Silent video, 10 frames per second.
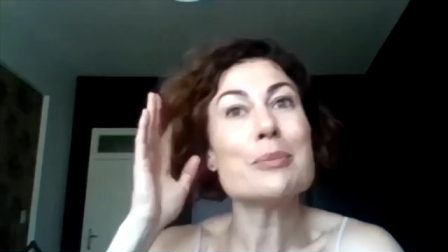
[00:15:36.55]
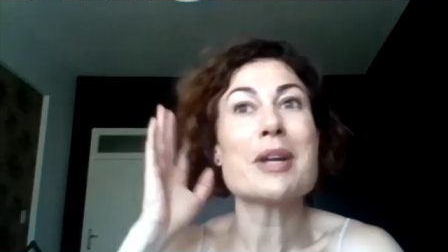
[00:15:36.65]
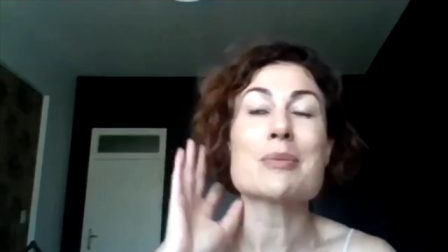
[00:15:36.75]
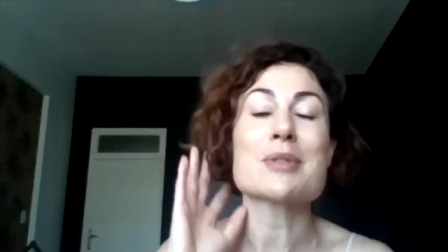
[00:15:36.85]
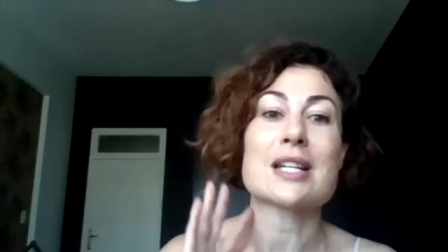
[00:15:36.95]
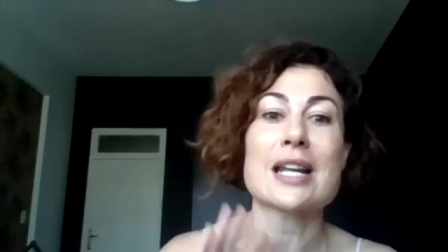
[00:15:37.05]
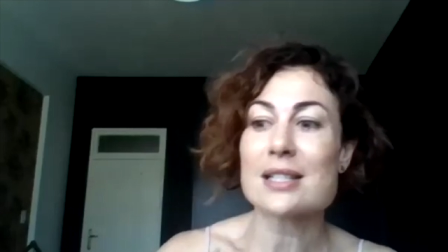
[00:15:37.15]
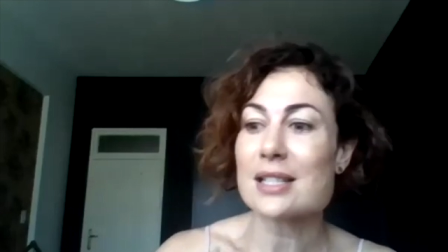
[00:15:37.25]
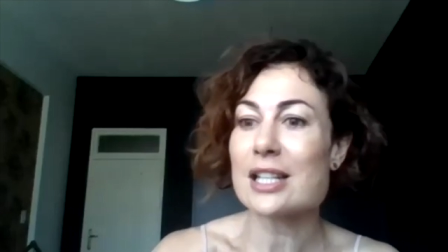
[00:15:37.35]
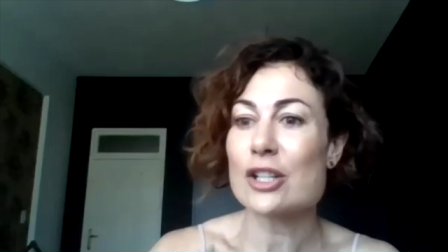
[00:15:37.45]
make
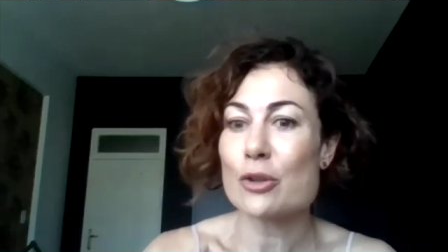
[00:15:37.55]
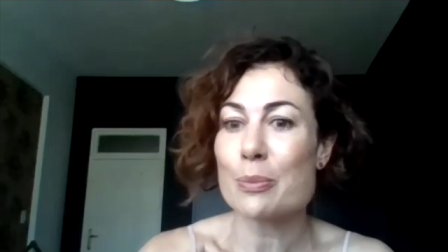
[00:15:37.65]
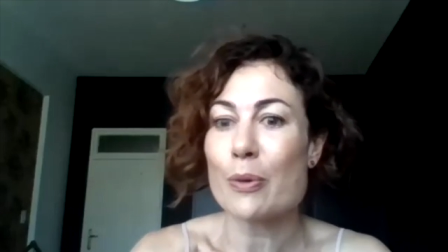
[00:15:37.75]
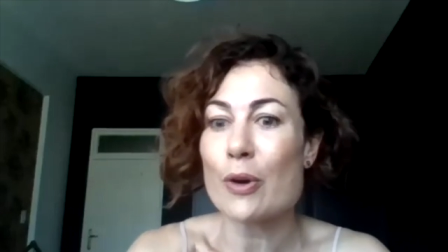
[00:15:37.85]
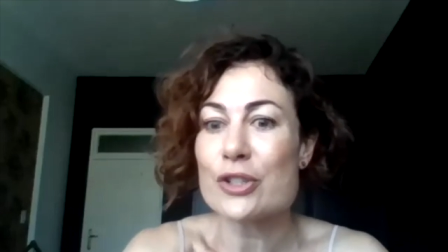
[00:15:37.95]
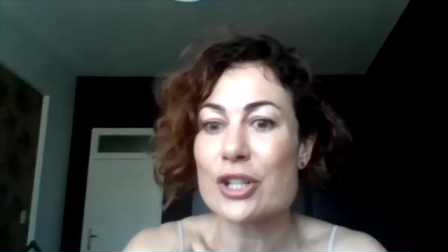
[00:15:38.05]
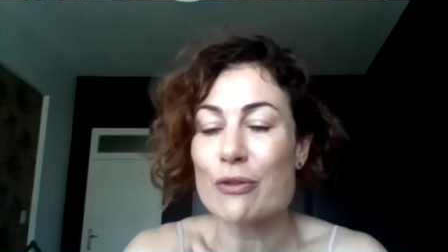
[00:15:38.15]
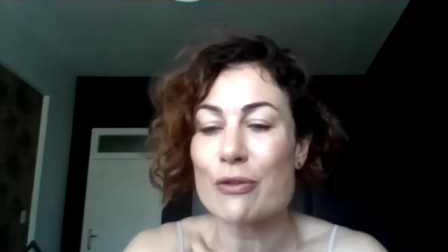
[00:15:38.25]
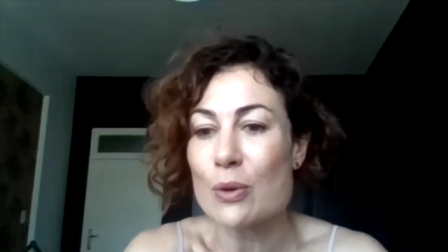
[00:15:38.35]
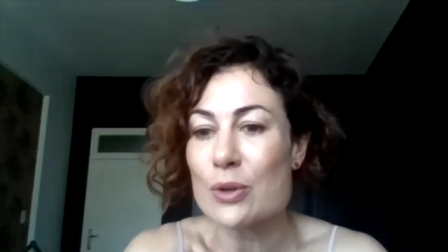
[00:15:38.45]
mistakes and then you're approaching
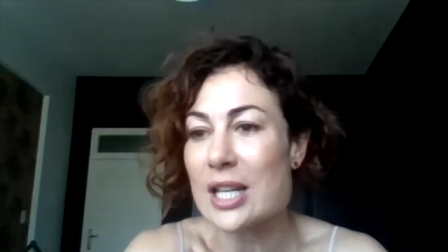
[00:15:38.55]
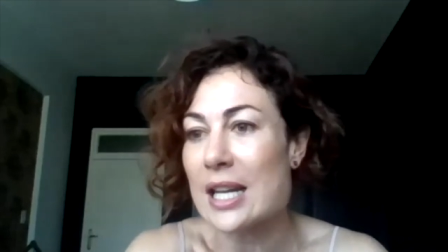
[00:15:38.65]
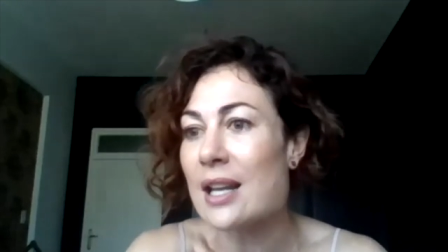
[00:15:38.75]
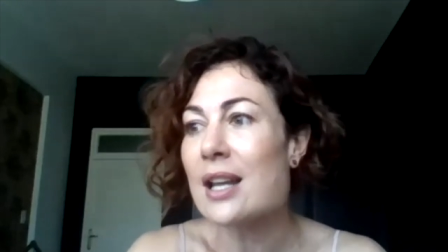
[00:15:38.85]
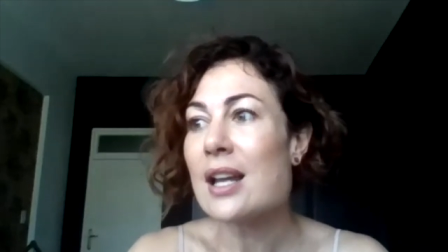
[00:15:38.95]
40